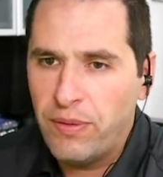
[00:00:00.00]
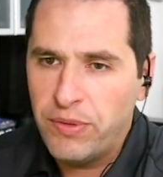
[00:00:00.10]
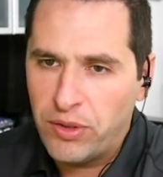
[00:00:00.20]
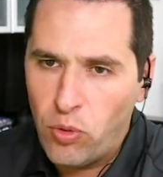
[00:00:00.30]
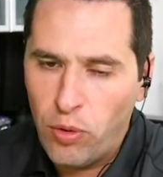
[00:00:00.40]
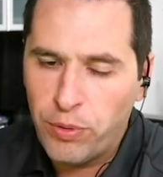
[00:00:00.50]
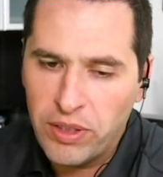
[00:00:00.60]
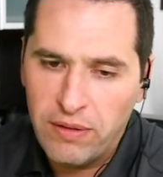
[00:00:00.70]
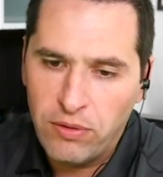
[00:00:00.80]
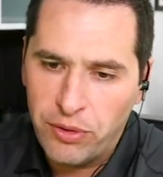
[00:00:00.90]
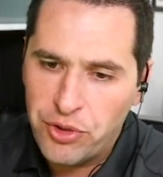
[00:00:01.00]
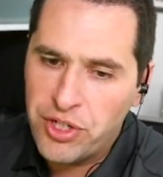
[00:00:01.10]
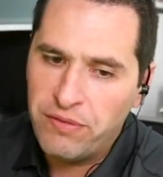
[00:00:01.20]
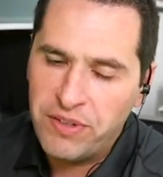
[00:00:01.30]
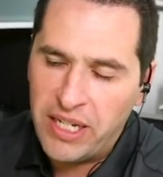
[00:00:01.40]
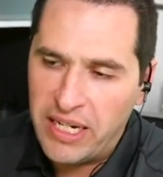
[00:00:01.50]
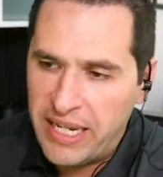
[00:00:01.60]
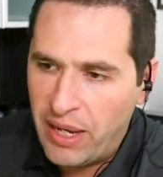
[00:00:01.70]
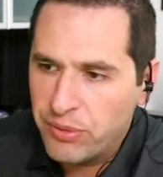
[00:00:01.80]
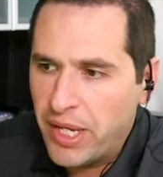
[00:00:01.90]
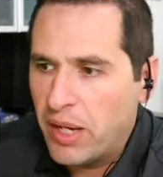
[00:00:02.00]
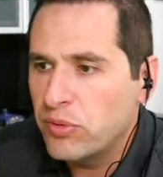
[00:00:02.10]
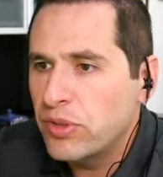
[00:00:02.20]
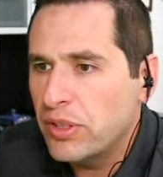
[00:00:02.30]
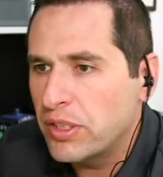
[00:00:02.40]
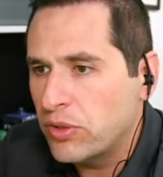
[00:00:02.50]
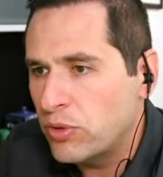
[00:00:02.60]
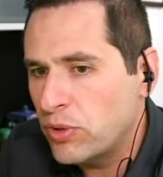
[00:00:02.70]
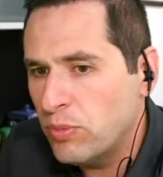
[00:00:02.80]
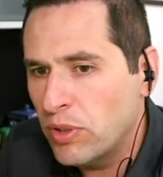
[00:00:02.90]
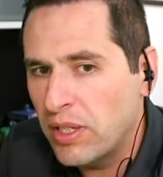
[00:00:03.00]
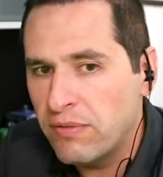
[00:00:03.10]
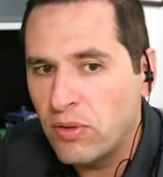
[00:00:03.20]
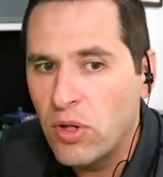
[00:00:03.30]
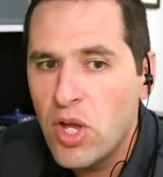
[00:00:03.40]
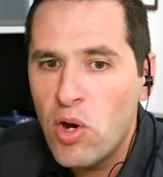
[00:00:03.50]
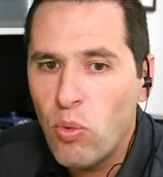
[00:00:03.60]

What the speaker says: from the corporate level and shifting it now down to the consumer level,